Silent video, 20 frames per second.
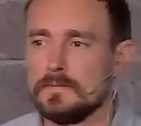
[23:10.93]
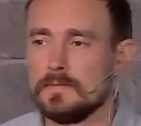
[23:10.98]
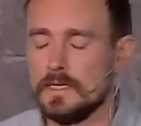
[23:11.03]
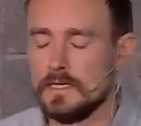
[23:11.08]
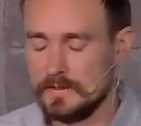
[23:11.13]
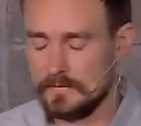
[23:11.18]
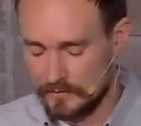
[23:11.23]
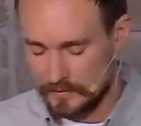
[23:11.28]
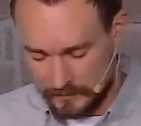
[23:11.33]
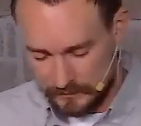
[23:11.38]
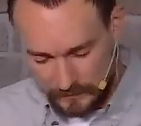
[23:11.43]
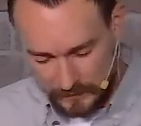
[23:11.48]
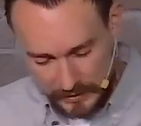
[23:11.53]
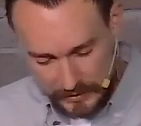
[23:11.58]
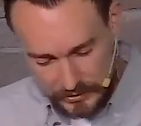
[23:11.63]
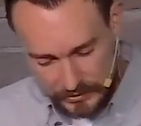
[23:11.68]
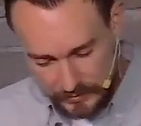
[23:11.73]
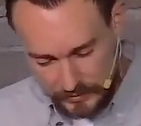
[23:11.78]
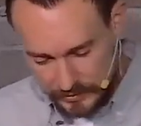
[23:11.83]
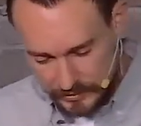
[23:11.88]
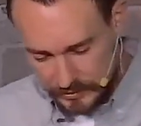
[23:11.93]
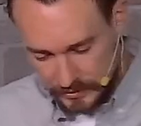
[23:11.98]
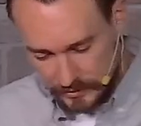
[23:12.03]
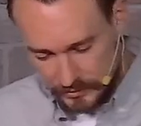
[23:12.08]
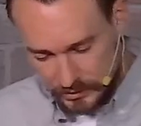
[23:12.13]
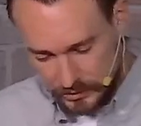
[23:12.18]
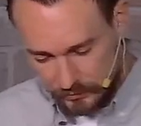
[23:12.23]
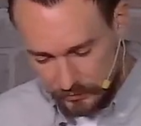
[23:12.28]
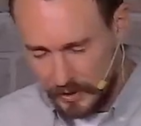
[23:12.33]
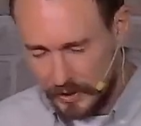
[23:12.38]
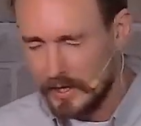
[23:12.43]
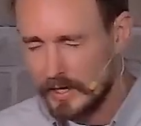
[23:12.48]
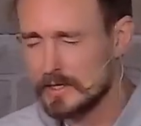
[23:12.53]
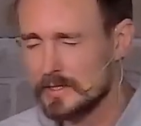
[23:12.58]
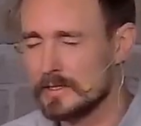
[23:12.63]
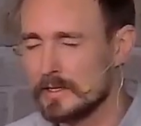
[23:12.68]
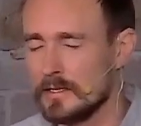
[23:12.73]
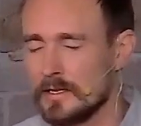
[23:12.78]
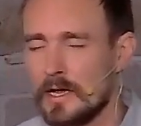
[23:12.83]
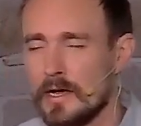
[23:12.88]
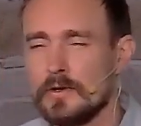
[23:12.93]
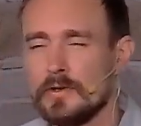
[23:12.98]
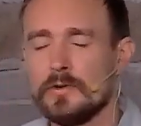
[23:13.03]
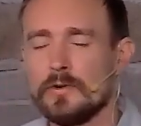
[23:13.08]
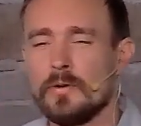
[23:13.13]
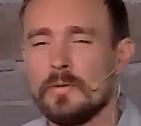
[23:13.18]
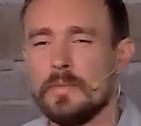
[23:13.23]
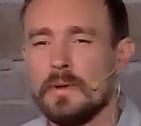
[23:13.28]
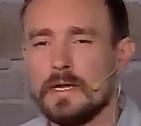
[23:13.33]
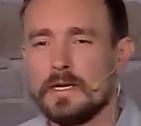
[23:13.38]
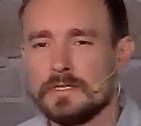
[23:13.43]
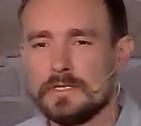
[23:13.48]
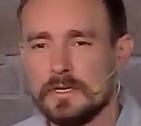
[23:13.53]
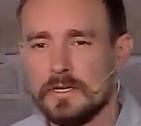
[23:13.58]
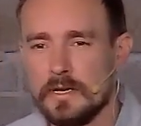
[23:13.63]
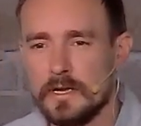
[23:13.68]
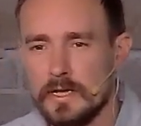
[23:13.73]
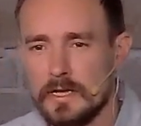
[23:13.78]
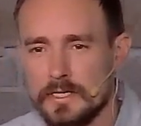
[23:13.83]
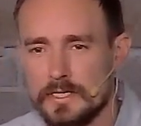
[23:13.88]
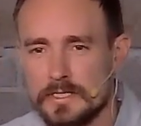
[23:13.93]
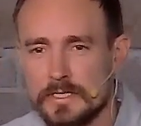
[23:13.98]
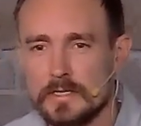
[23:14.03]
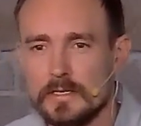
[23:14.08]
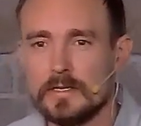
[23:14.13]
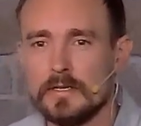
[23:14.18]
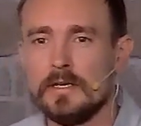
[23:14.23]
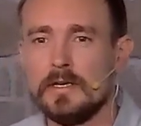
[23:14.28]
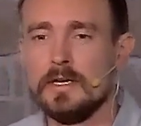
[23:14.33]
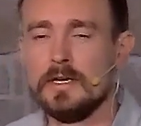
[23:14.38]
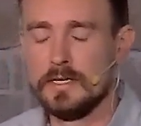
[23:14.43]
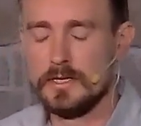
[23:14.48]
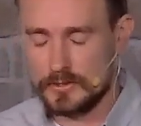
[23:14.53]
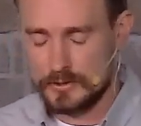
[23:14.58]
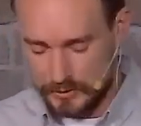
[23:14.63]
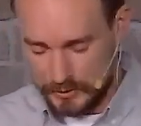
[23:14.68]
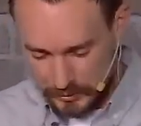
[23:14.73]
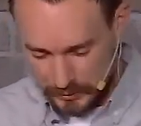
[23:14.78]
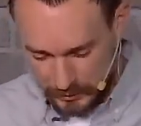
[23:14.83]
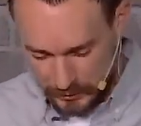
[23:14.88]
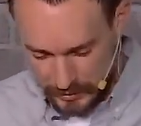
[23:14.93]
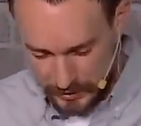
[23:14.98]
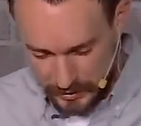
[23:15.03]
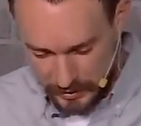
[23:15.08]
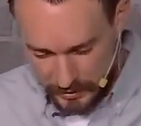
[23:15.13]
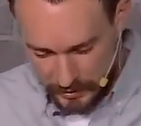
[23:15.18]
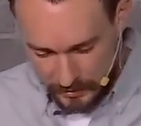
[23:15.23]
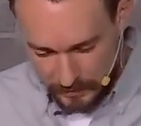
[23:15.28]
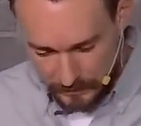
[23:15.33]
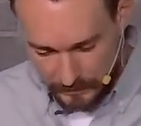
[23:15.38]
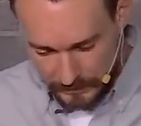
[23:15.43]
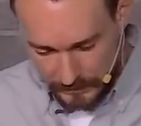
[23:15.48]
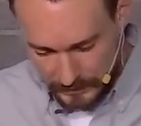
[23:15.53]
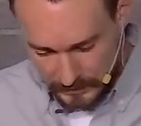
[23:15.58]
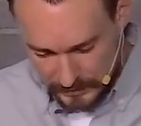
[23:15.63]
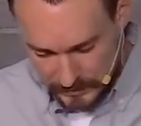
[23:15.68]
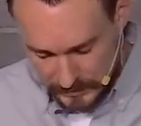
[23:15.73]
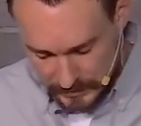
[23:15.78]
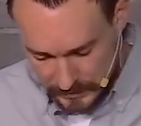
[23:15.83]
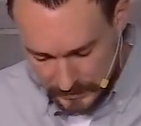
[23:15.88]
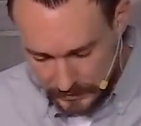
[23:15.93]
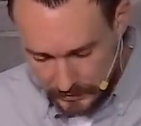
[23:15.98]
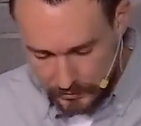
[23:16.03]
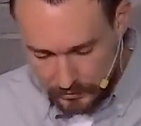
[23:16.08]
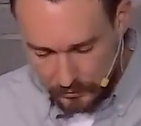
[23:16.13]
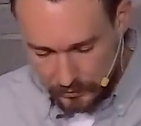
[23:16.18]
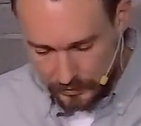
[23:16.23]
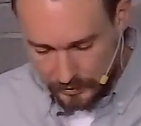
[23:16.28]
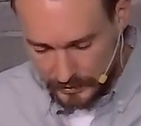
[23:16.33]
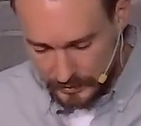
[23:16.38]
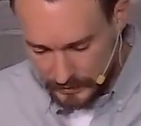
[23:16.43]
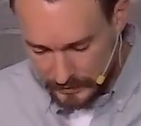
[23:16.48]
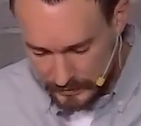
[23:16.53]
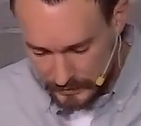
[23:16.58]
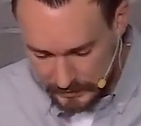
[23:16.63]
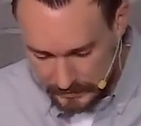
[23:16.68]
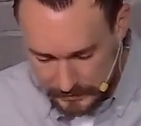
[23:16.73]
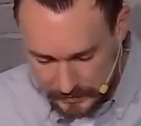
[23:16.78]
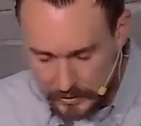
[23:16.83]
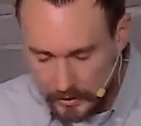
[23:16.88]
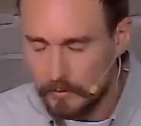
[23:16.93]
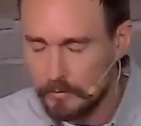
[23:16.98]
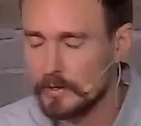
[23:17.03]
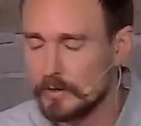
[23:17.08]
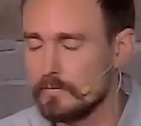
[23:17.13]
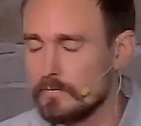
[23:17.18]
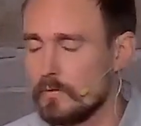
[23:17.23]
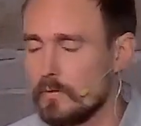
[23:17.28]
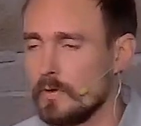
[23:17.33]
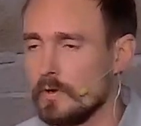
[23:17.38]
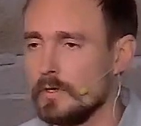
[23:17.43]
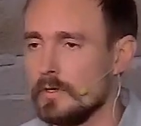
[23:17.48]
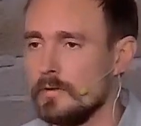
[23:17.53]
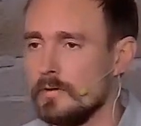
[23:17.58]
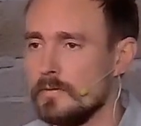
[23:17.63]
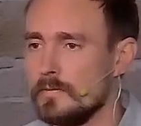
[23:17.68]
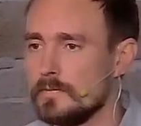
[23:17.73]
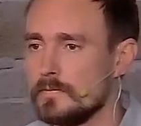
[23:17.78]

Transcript: I'd even invite you to shut your eyes and allow your imagination to look up and see who it is that's coming for you.